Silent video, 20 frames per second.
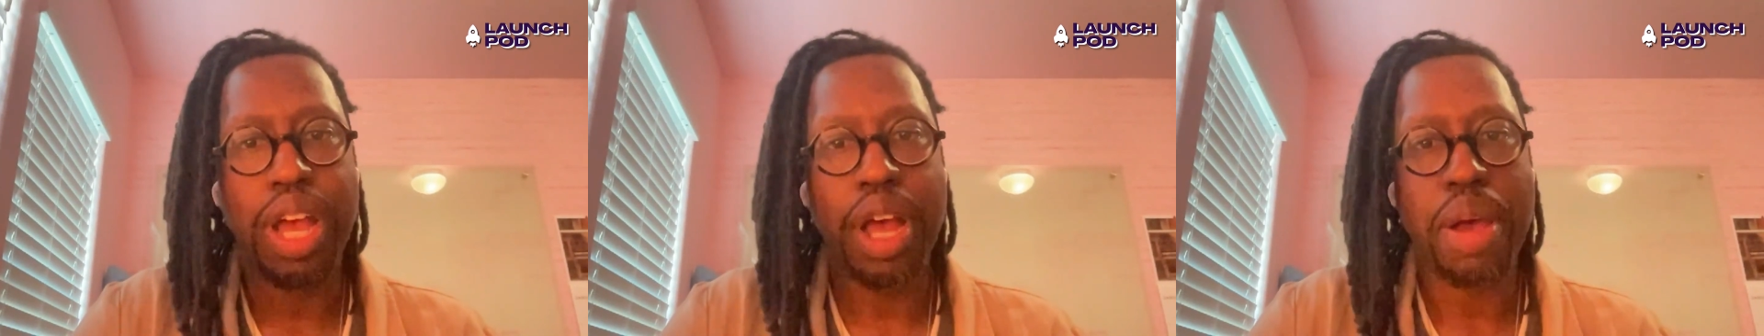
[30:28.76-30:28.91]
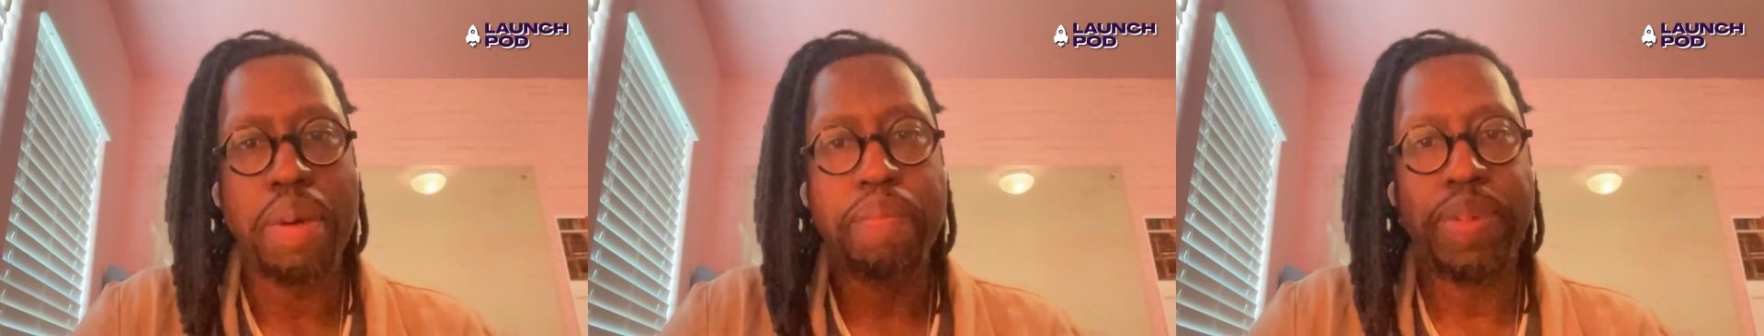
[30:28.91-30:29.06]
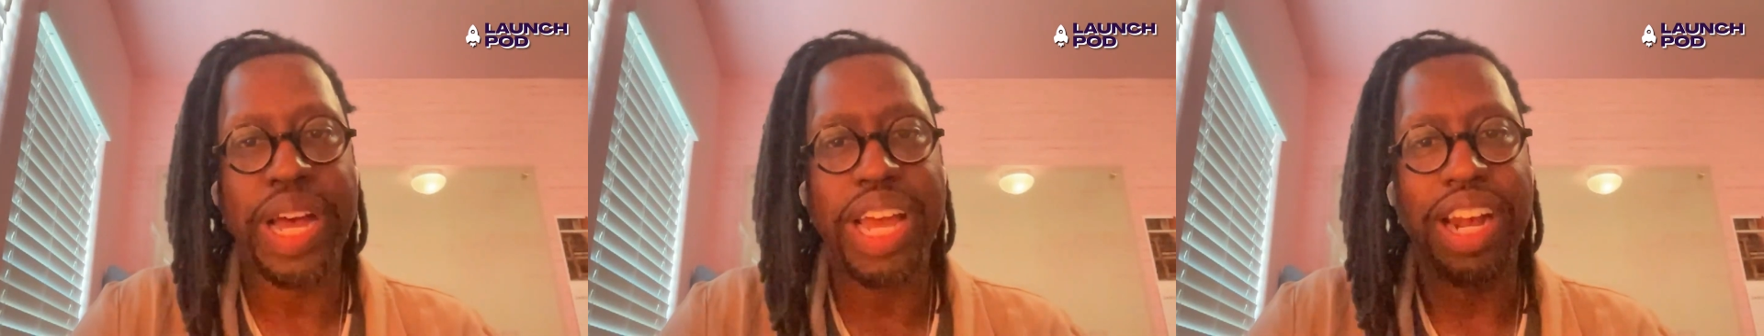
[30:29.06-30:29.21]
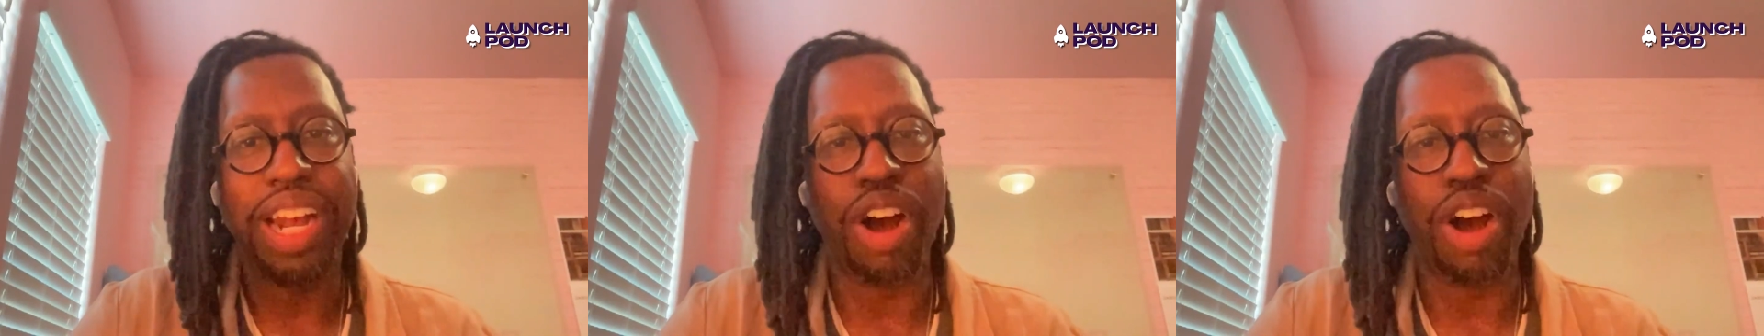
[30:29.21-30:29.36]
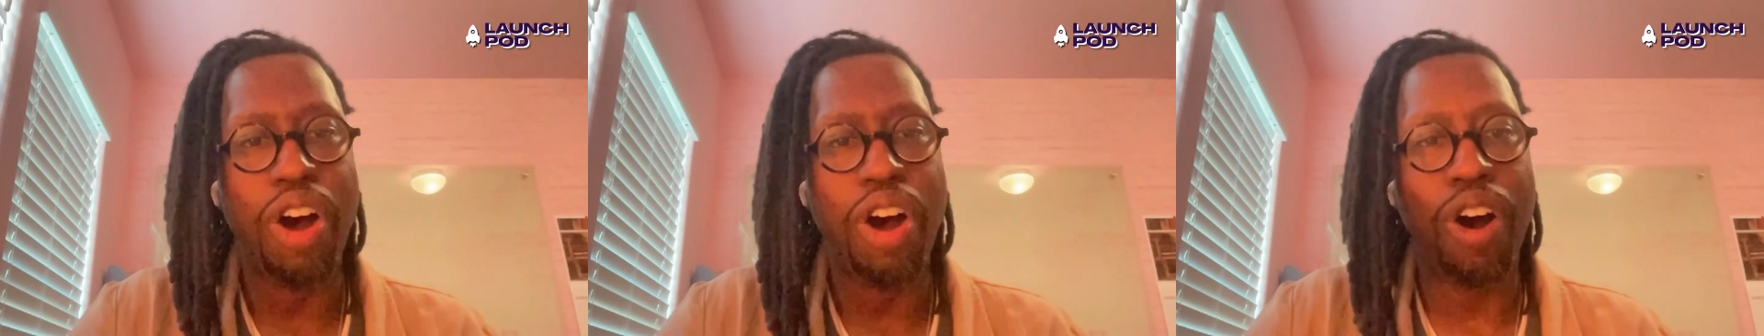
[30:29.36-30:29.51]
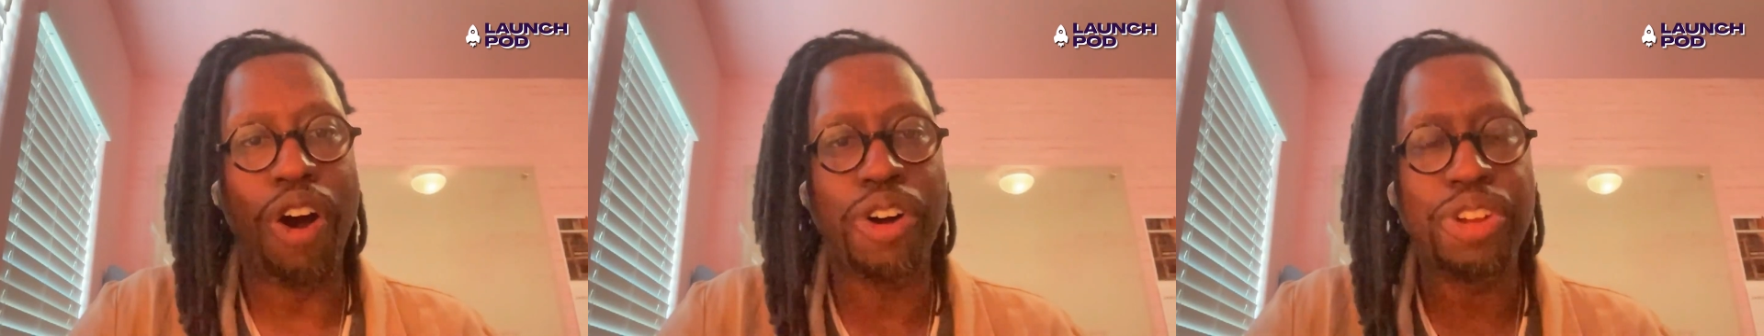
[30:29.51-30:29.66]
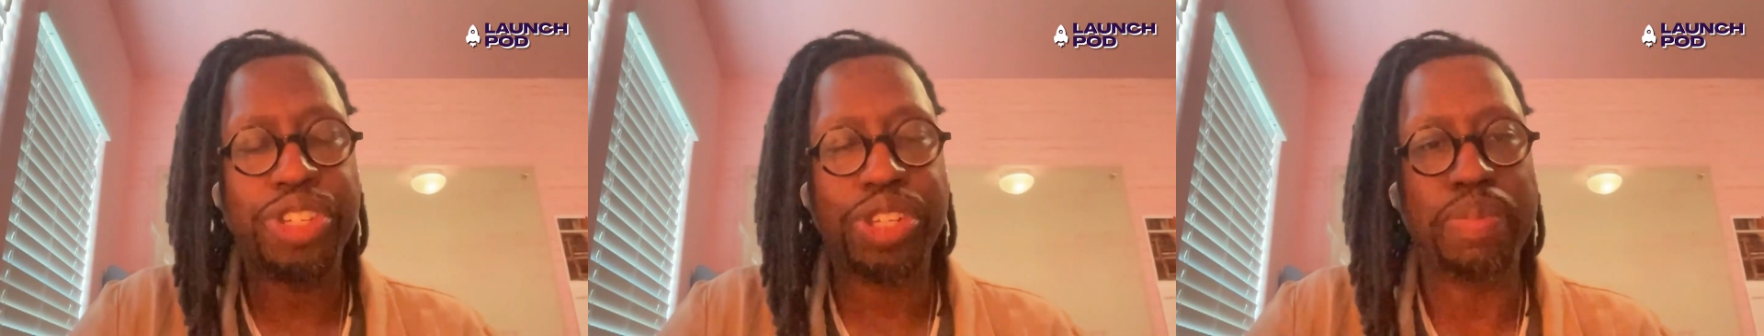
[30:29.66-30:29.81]
But
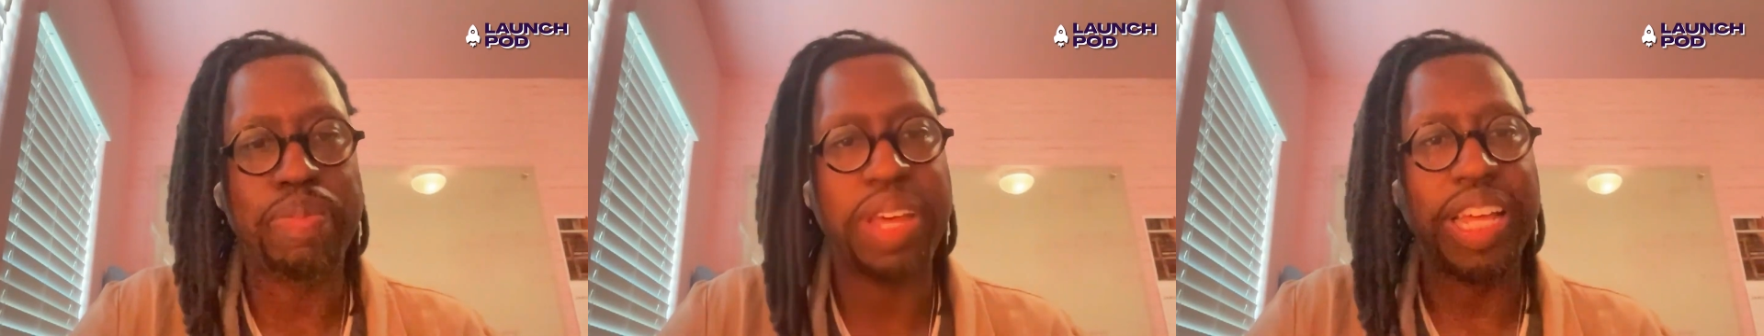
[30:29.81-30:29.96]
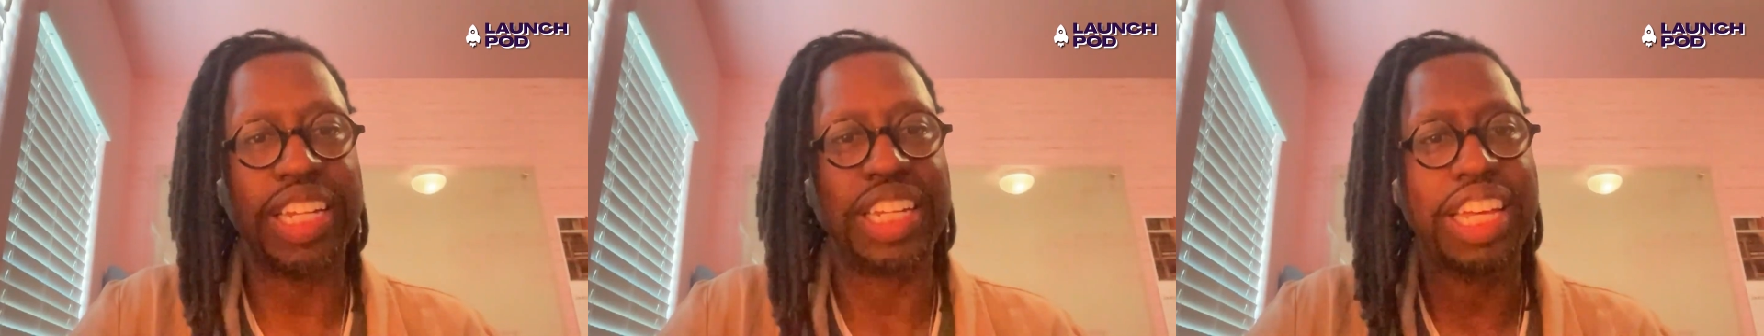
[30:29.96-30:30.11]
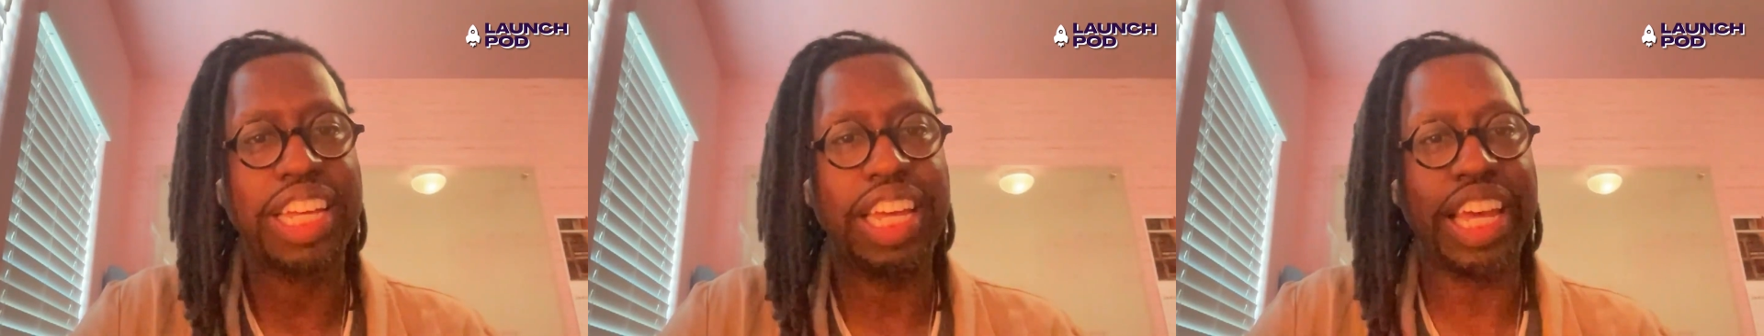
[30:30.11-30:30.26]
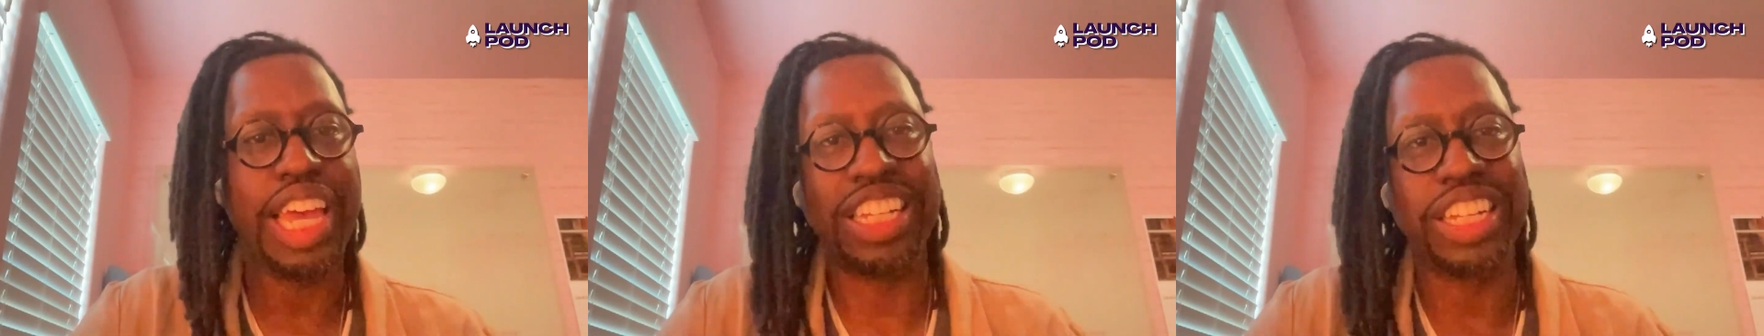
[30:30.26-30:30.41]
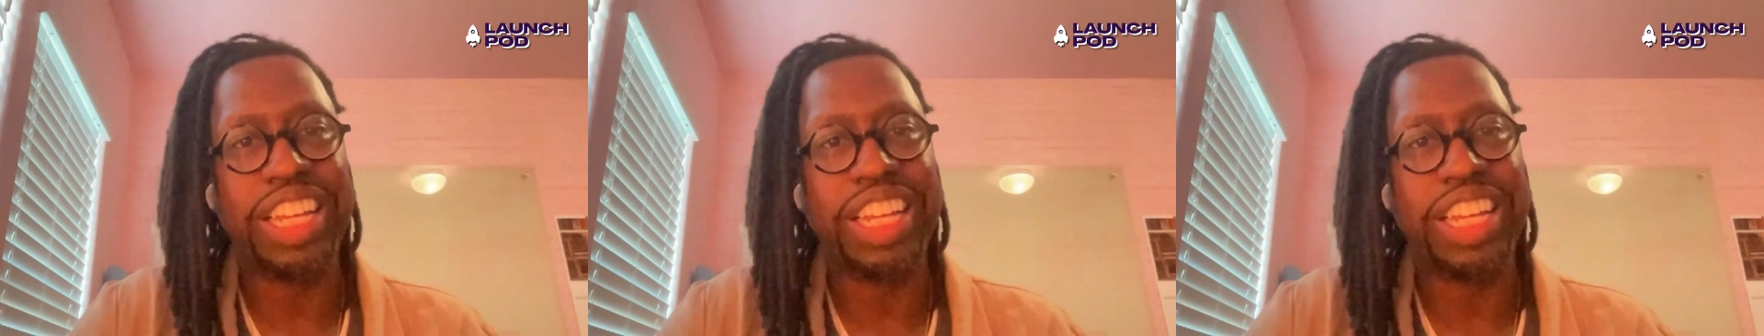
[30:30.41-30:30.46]
ultimately,